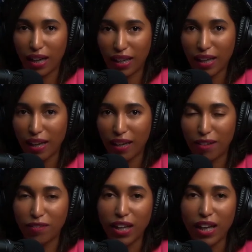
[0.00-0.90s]
I
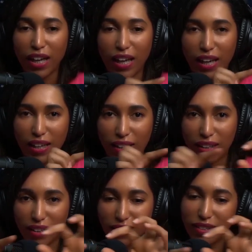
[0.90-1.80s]
have,
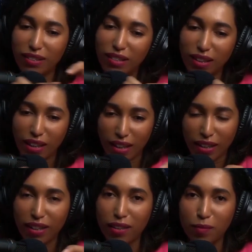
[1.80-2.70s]
and this is the
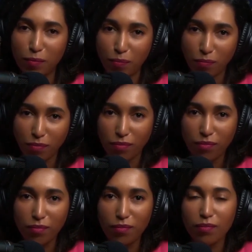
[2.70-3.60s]
link,
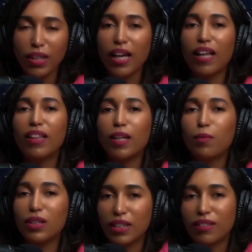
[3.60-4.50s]
they
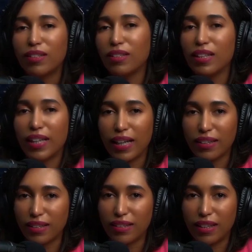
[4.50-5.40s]
will instantly
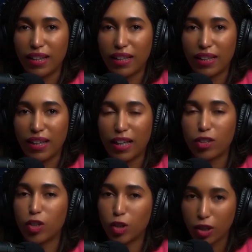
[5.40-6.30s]
understand
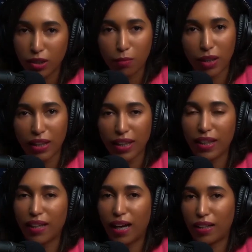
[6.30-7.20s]
that you're someone they
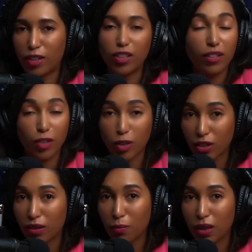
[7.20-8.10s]
can hire and you're
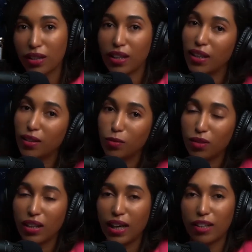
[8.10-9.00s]
someone they can
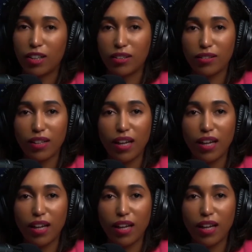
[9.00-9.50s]
rely on.